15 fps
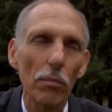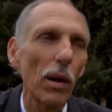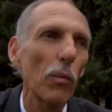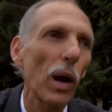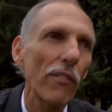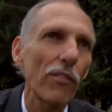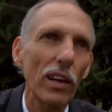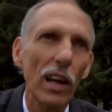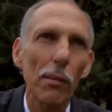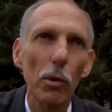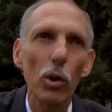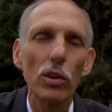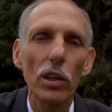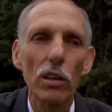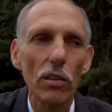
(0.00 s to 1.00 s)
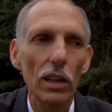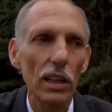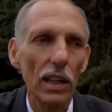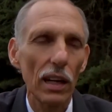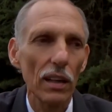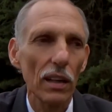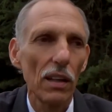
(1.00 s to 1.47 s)
My wife and I both agree
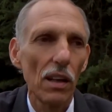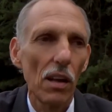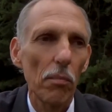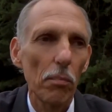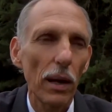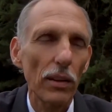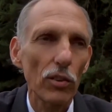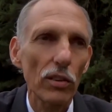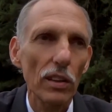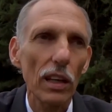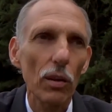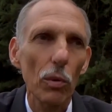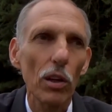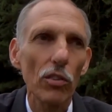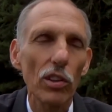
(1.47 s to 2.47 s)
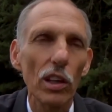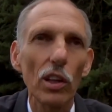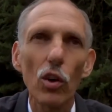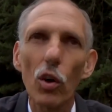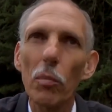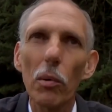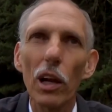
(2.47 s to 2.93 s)
that Pastor Ted
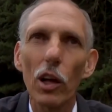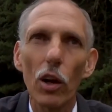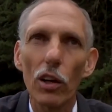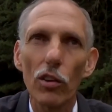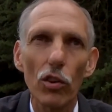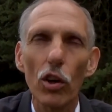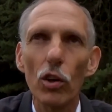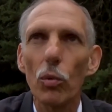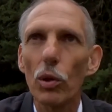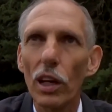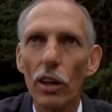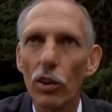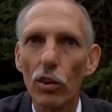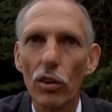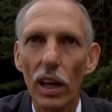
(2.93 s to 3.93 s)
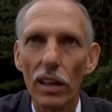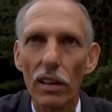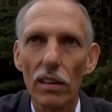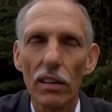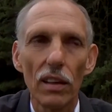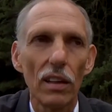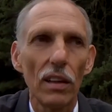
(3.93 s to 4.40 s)
Wilson normally on his own would not do
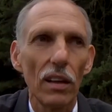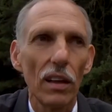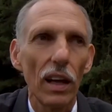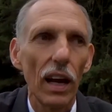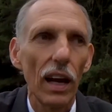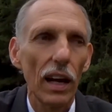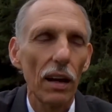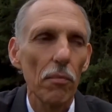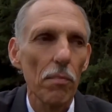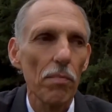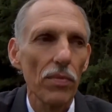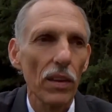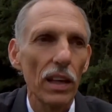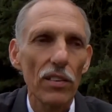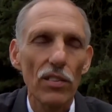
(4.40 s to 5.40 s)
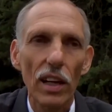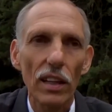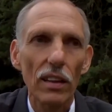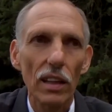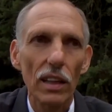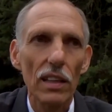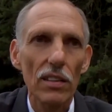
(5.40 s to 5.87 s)
that. He's
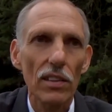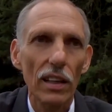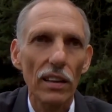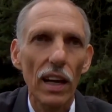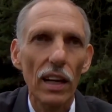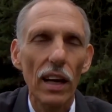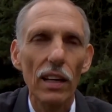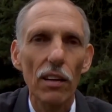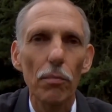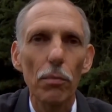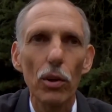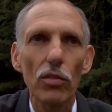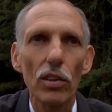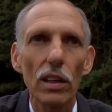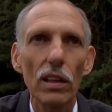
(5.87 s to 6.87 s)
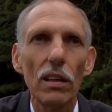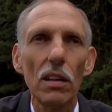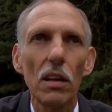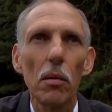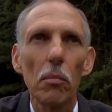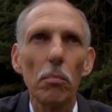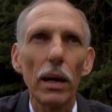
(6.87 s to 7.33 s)
not that kind of person,
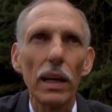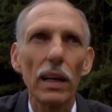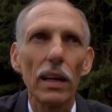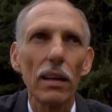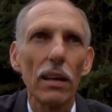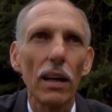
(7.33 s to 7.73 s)
but